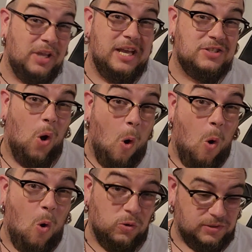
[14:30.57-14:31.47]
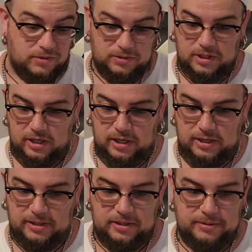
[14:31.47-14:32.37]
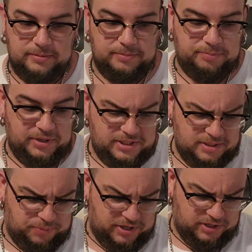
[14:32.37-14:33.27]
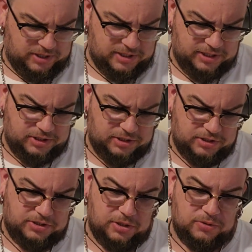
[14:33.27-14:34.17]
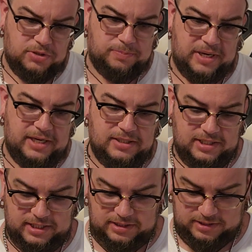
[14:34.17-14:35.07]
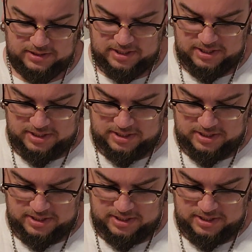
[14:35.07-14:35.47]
It's old. But it's in pretty good condition. There's no spine ticks.